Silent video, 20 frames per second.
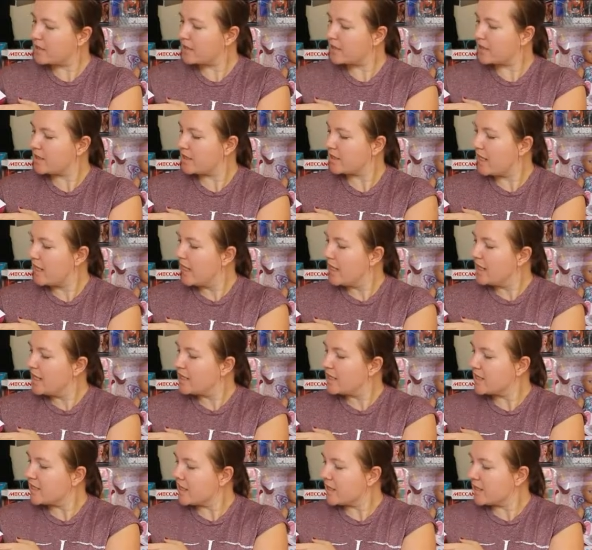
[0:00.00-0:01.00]
It says
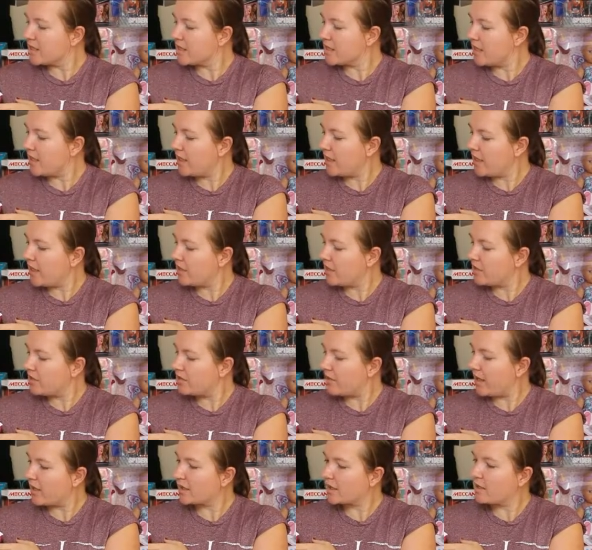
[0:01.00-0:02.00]
16
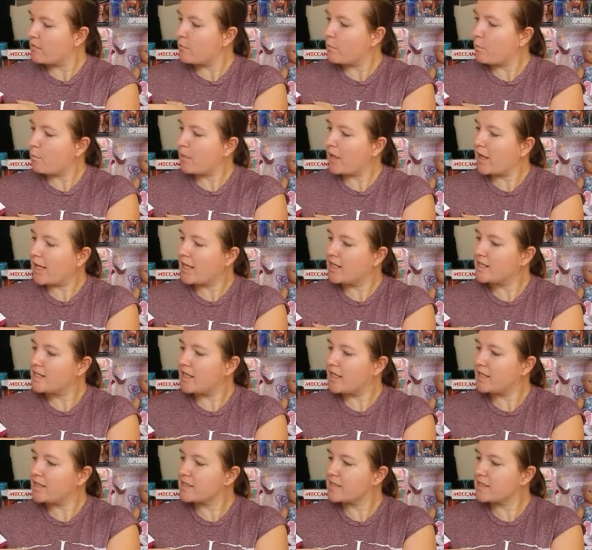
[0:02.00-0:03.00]
interactive
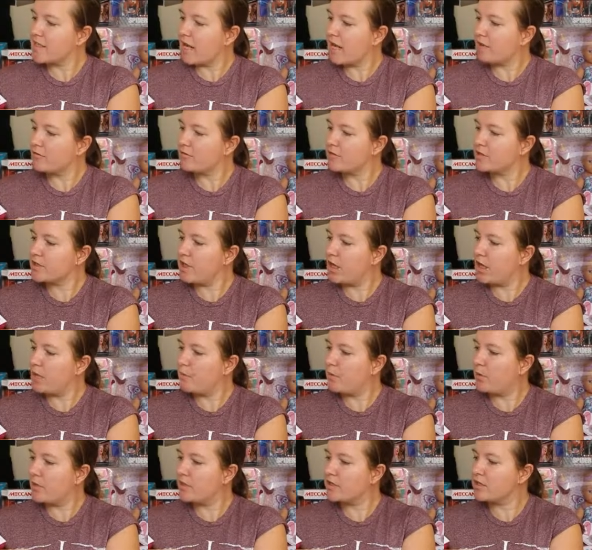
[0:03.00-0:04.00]
playset sounds. I
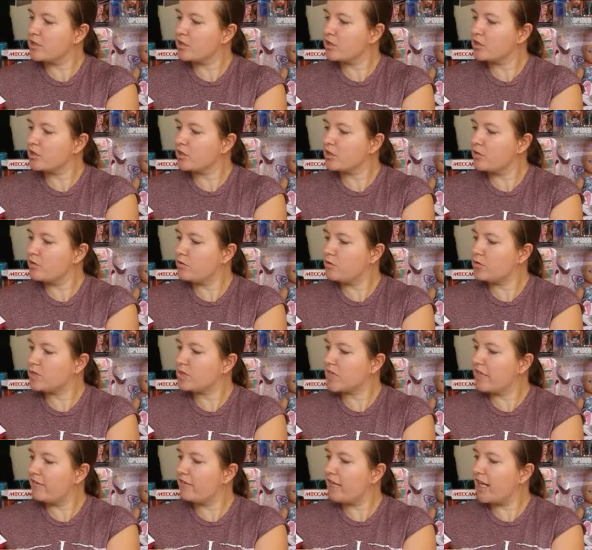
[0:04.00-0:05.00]
buzz, scoot,
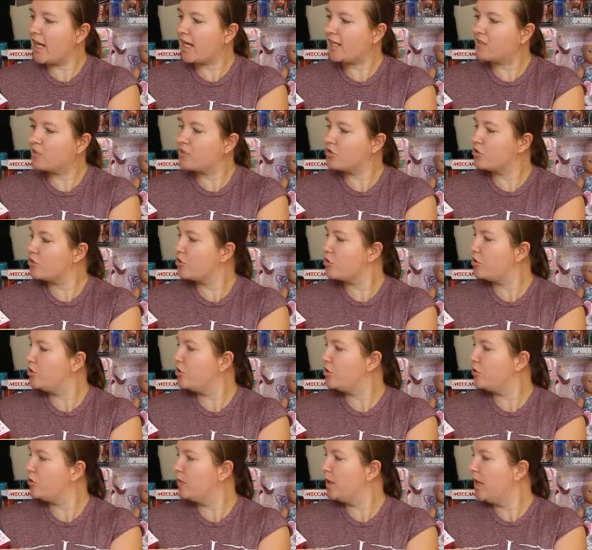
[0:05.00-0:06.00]
scurry and
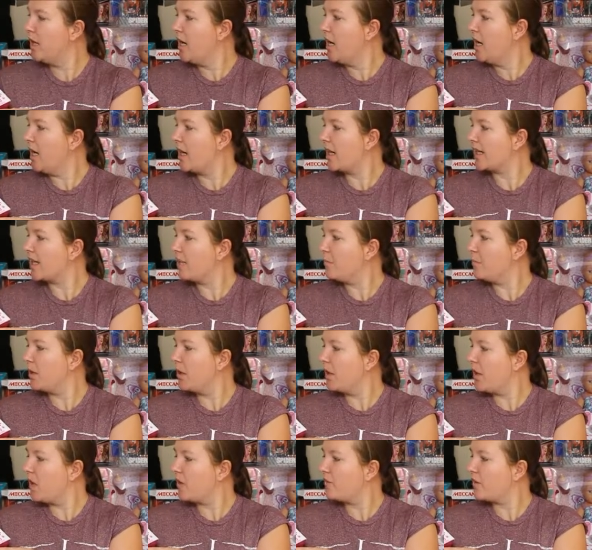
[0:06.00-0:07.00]
zoom. I come
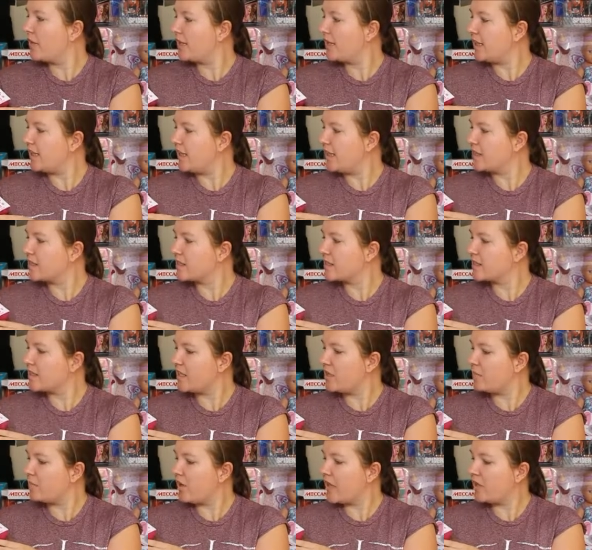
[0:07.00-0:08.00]
alive, I eat,
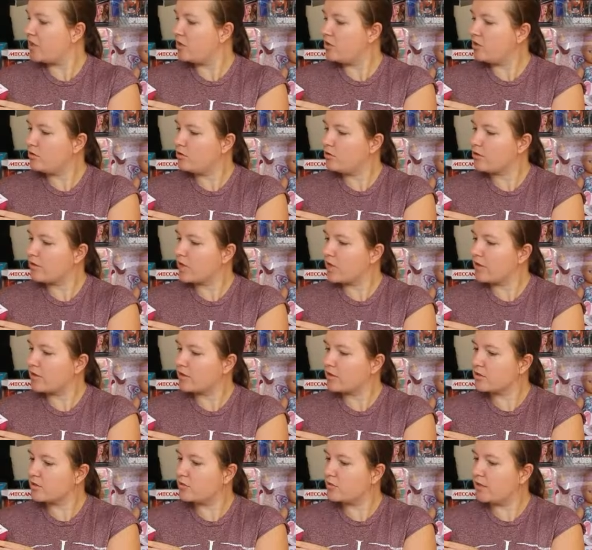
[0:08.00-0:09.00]
sleep and use the
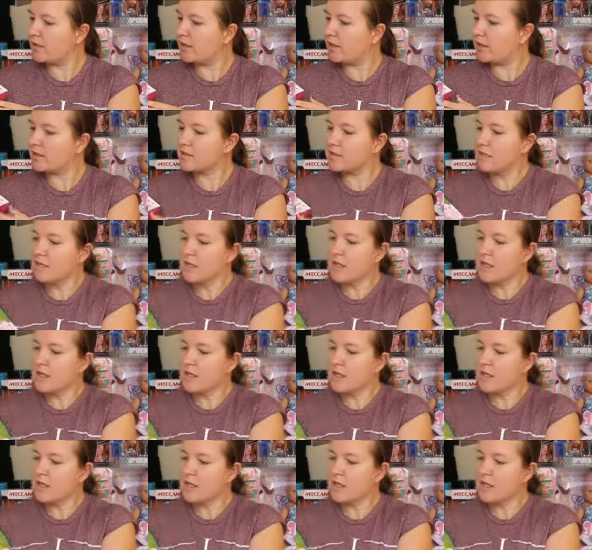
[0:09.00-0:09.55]
toilet.